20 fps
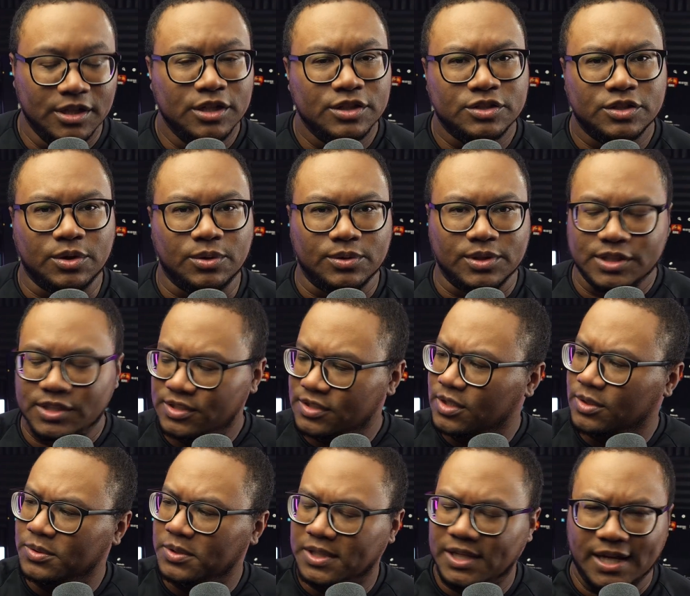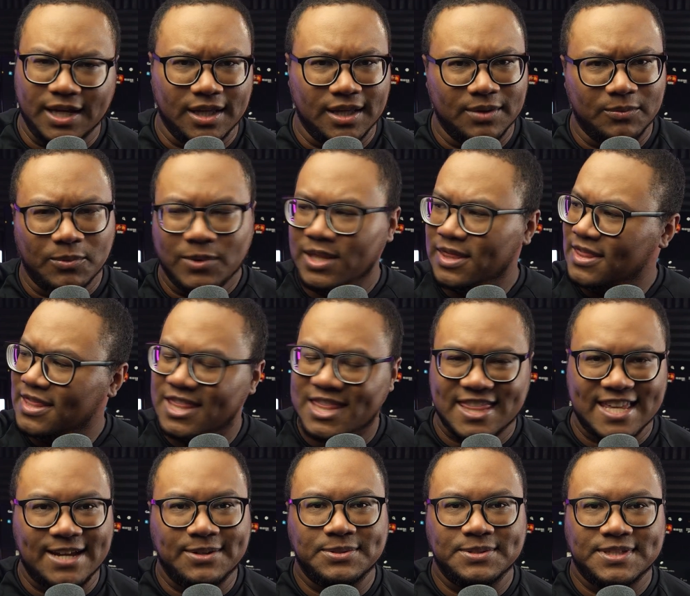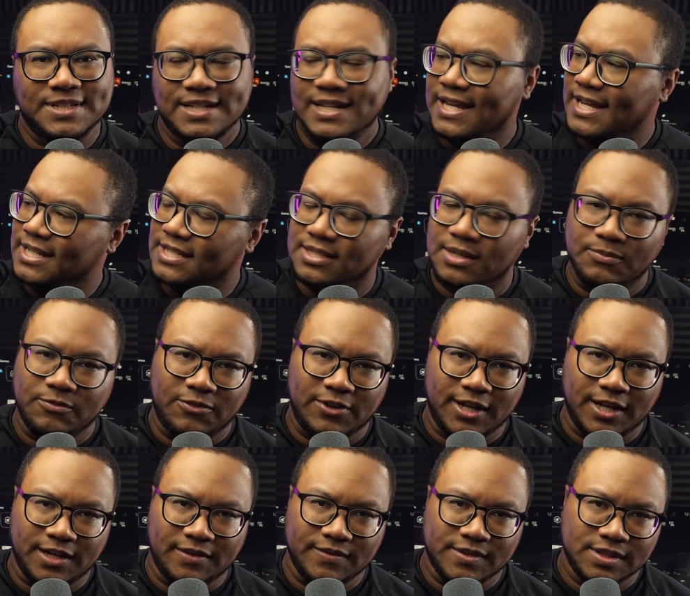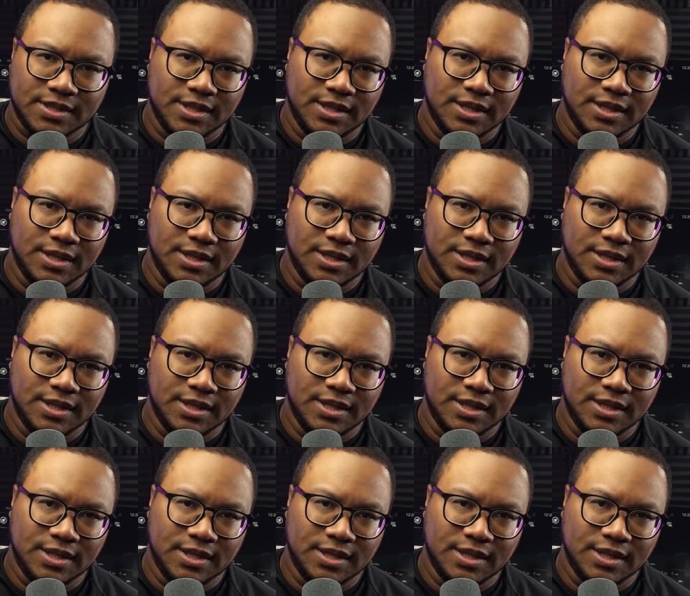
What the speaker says: so the Sony 1000 XM5s,